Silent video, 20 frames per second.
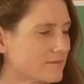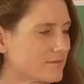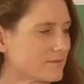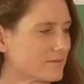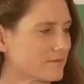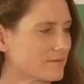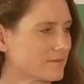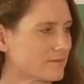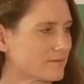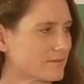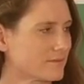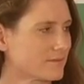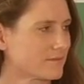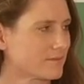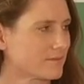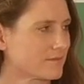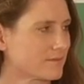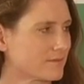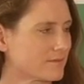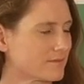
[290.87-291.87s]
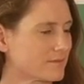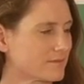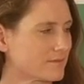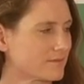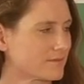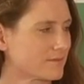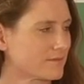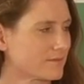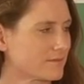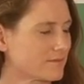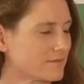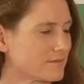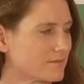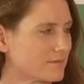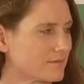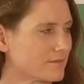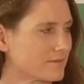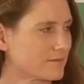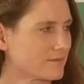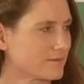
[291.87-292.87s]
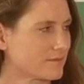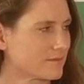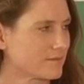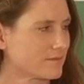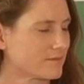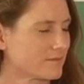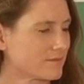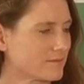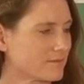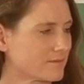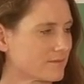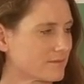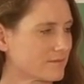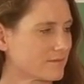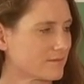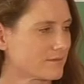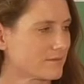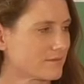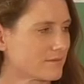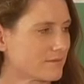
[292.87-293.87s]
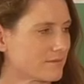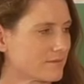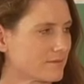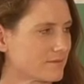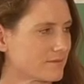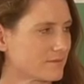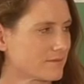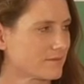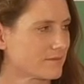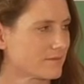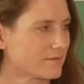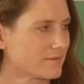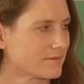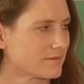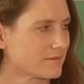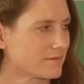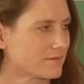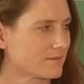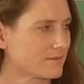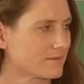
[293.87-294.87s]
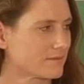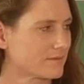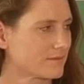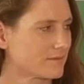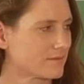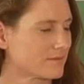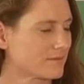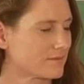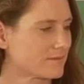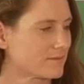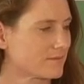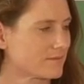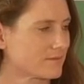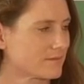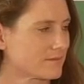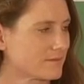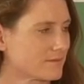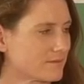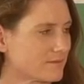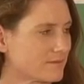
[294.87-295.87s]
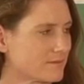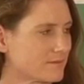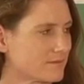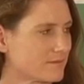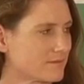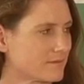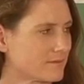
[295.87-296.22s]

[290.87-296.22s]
This person isn't speaking.